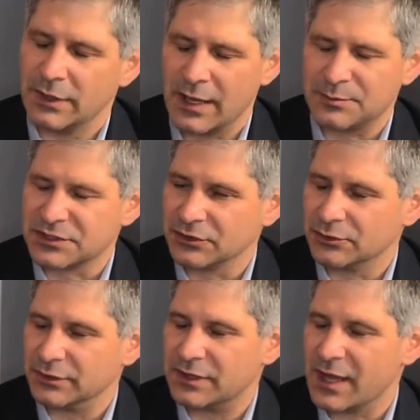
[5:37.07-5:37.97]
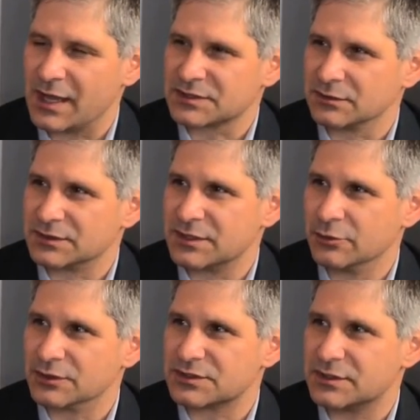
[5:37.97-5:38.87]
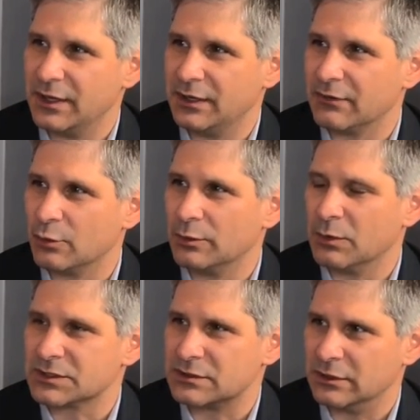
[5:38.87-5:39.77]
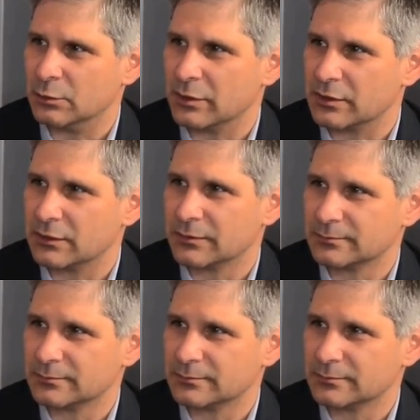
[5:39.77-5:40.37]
absolutely. CASL is here to stay, and everyone must deal with it.